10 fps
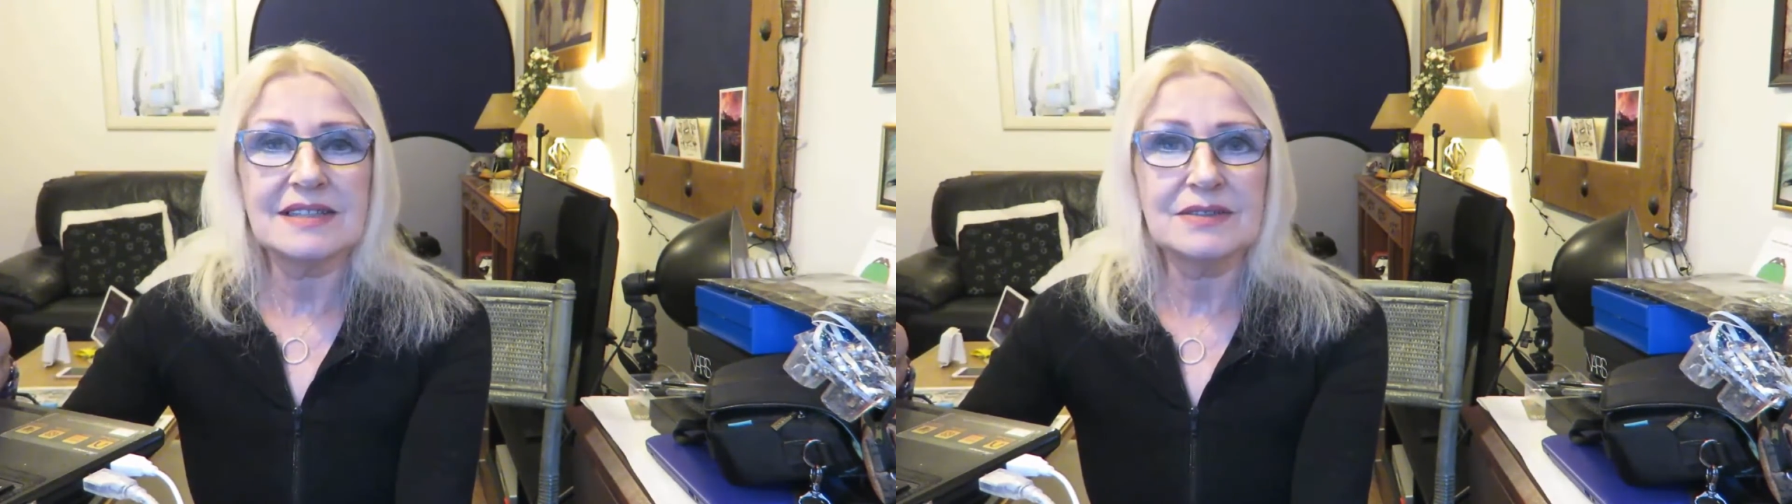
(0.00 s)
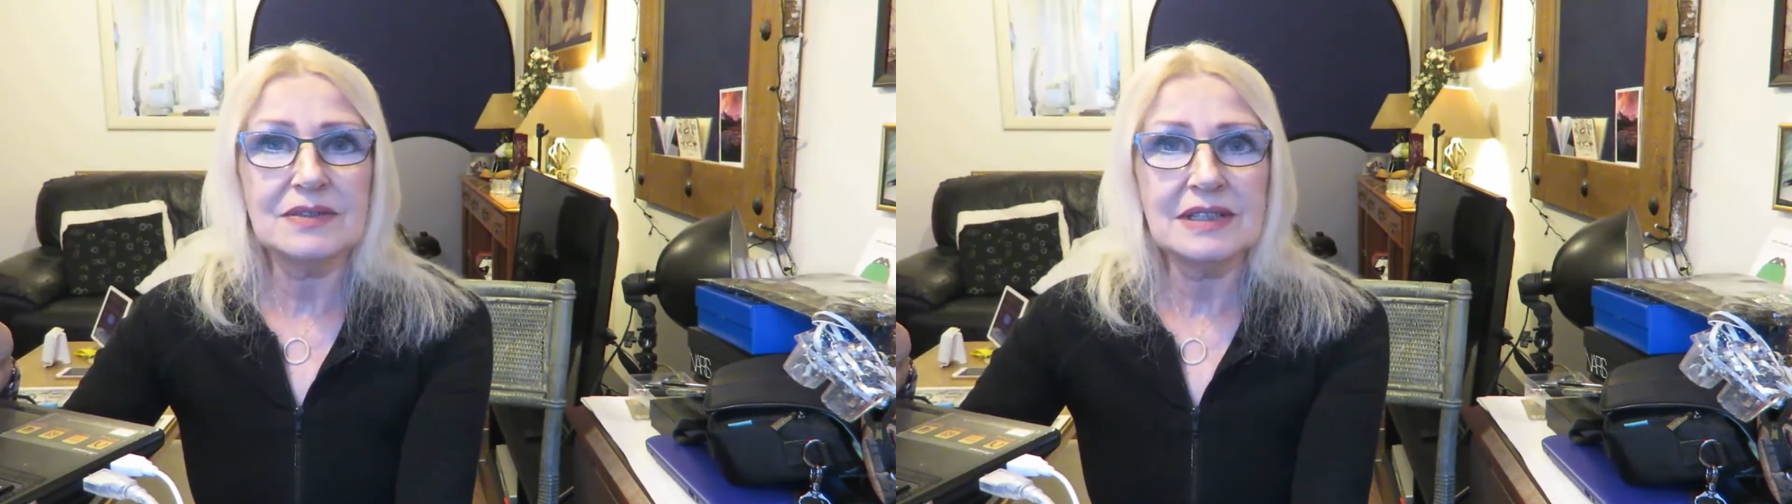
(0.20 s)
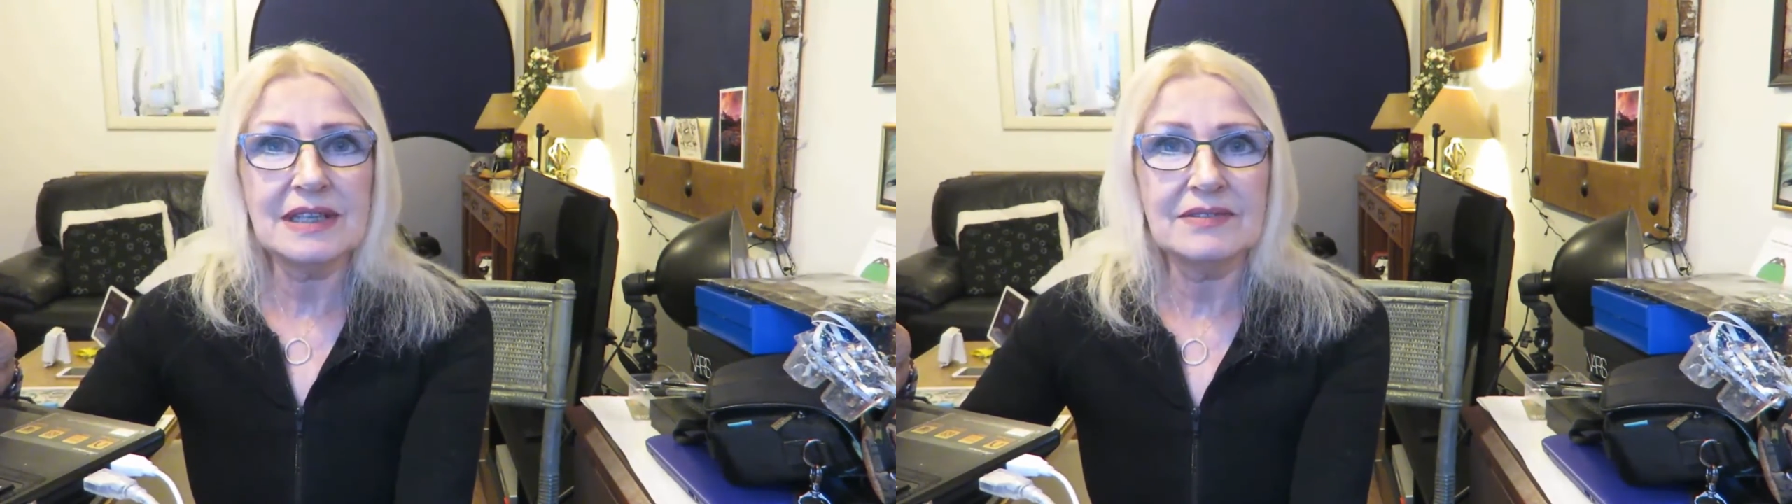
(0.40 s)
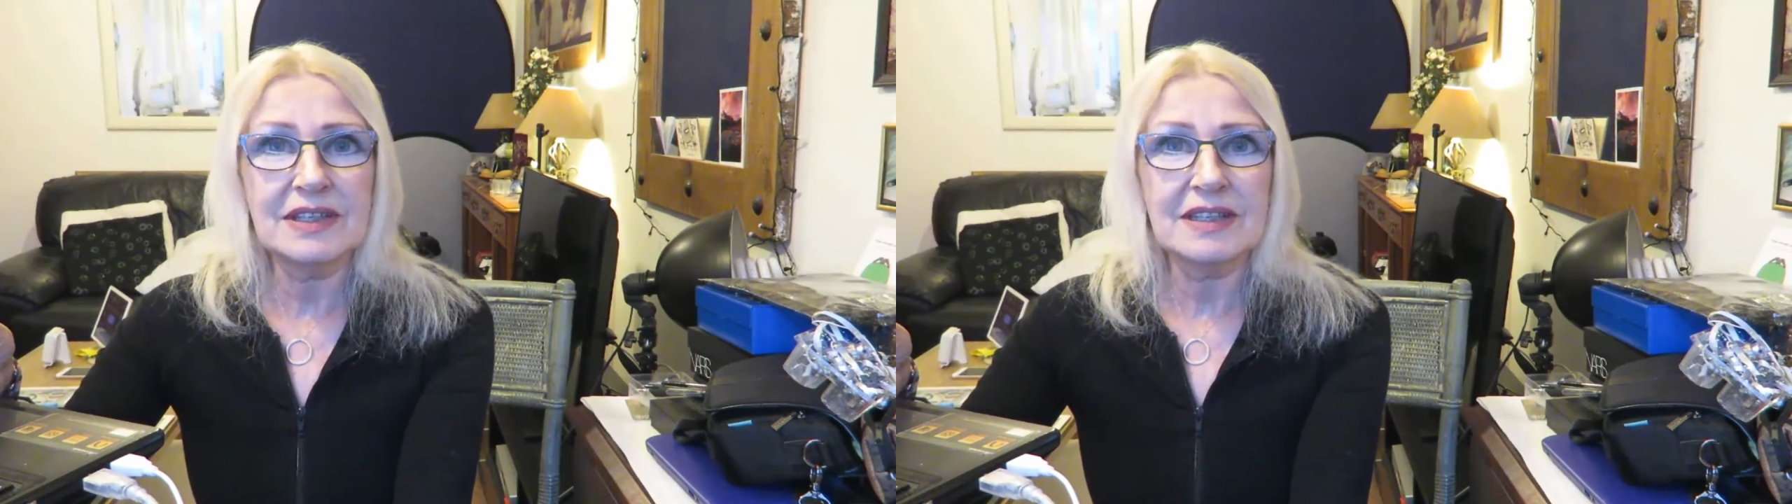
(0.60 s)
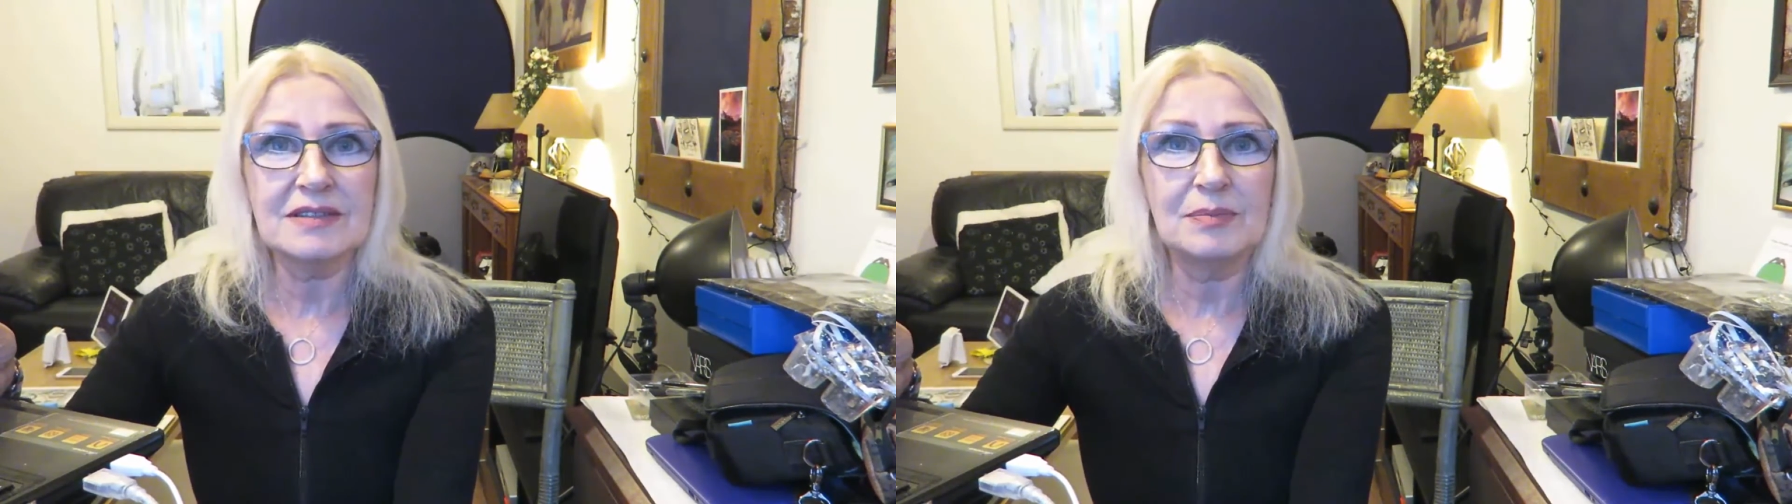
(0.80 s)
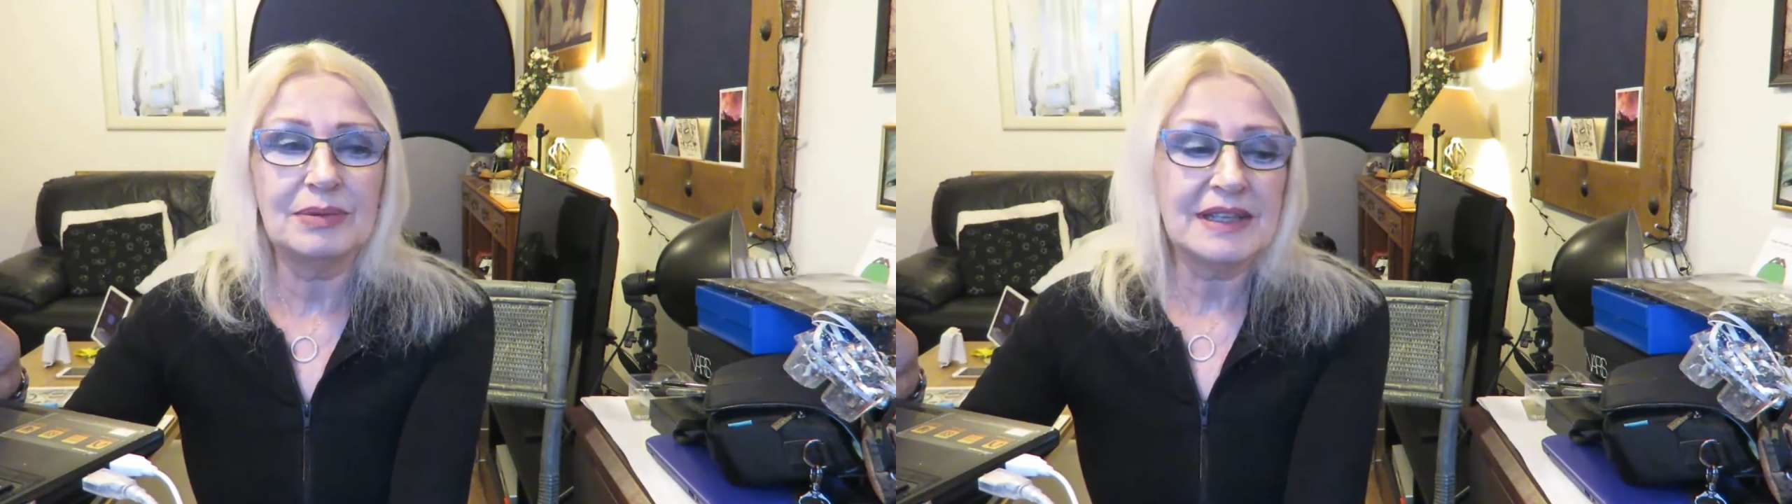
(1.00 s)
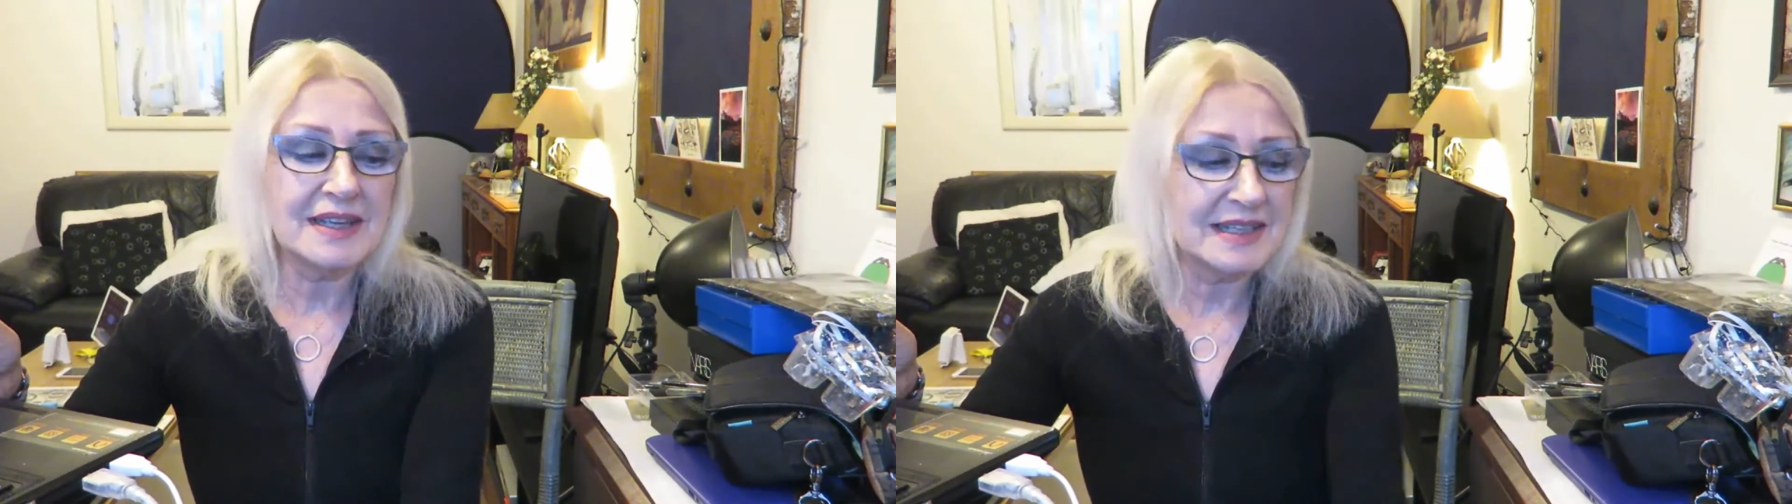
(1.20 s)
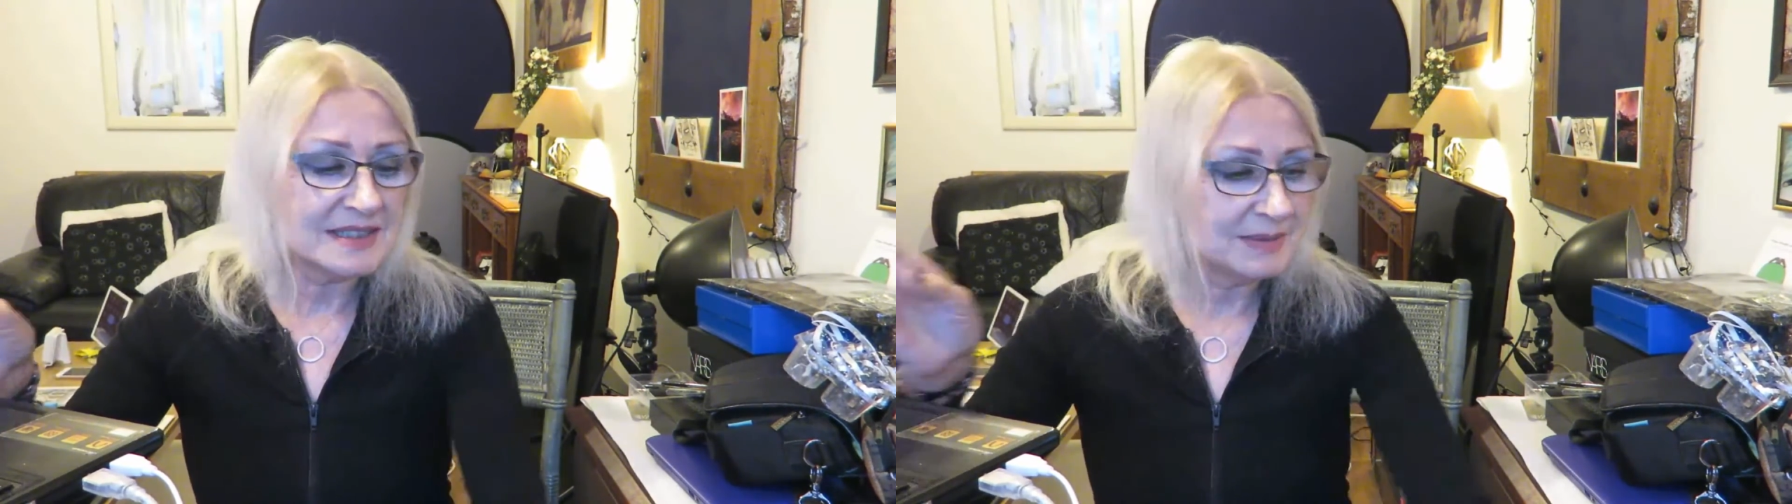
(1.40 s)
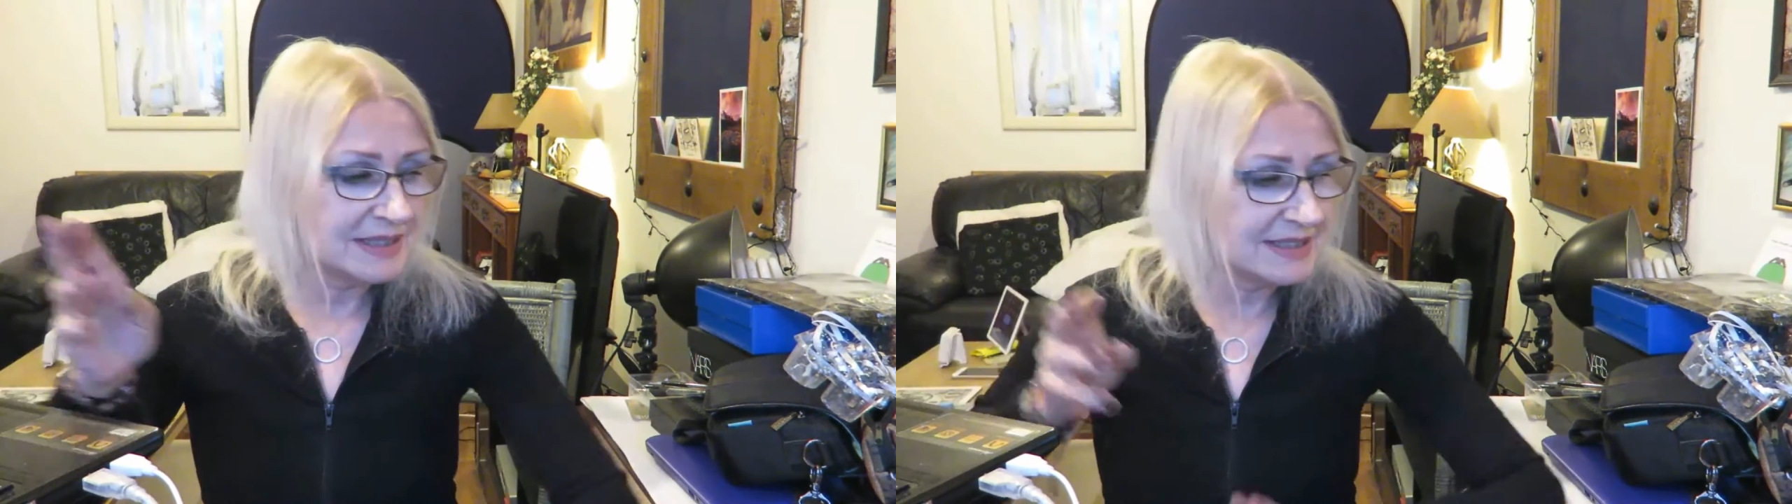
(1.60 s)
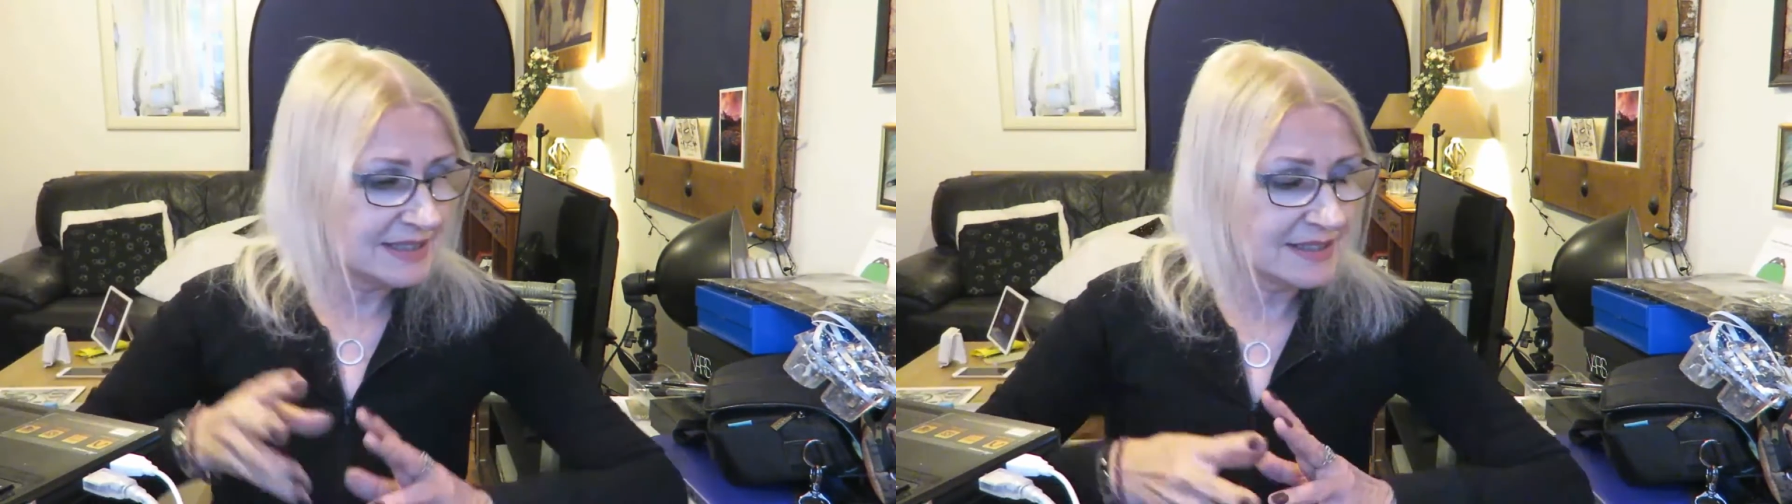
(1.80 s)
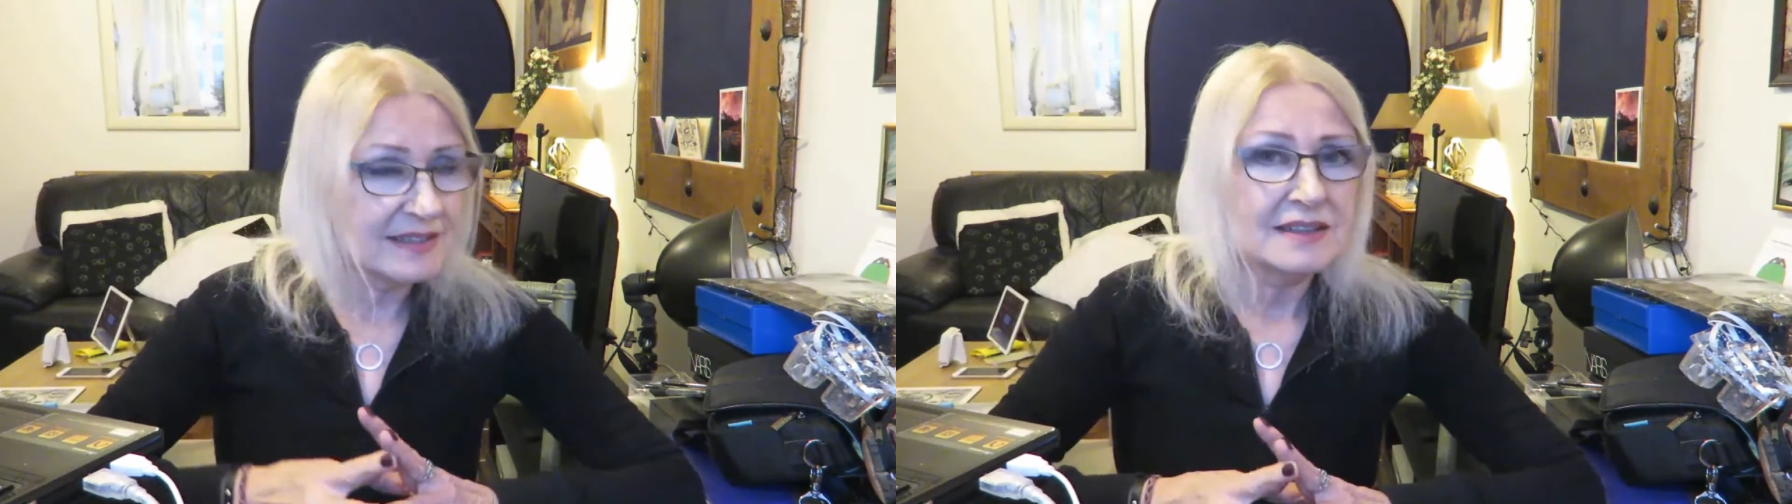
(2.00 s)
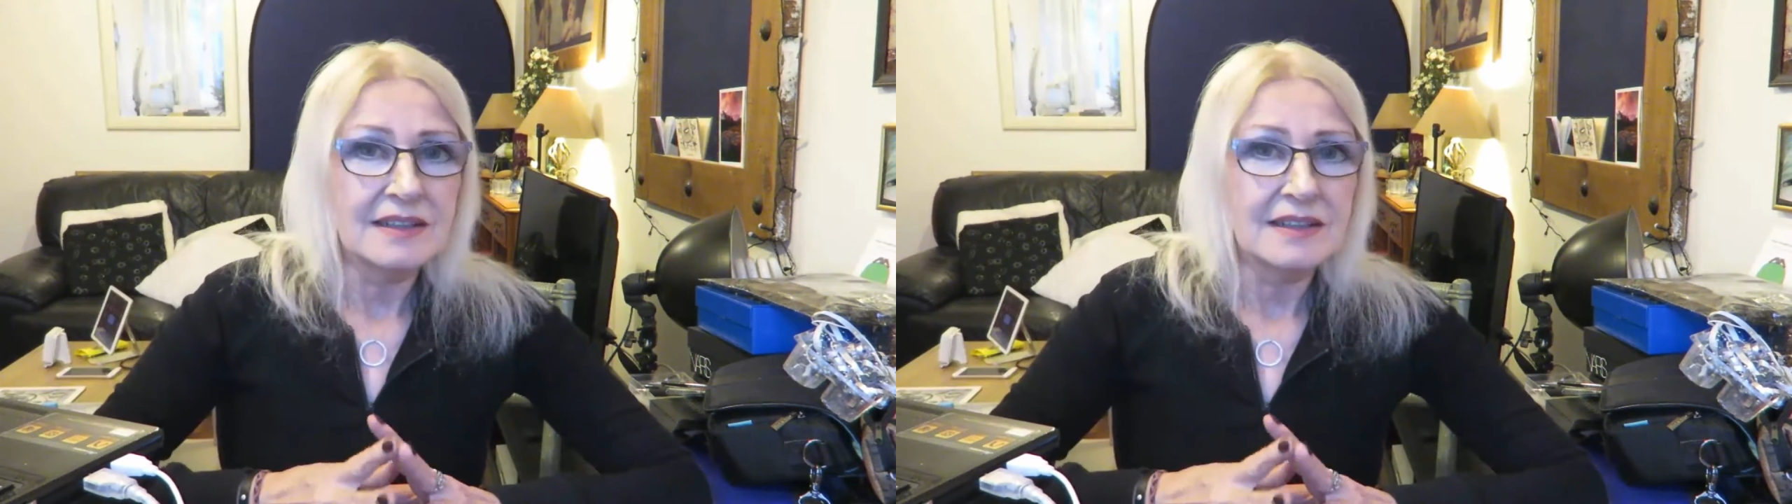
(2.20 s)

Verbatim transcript: I thought I'd have a go blind. I mean, I didn't,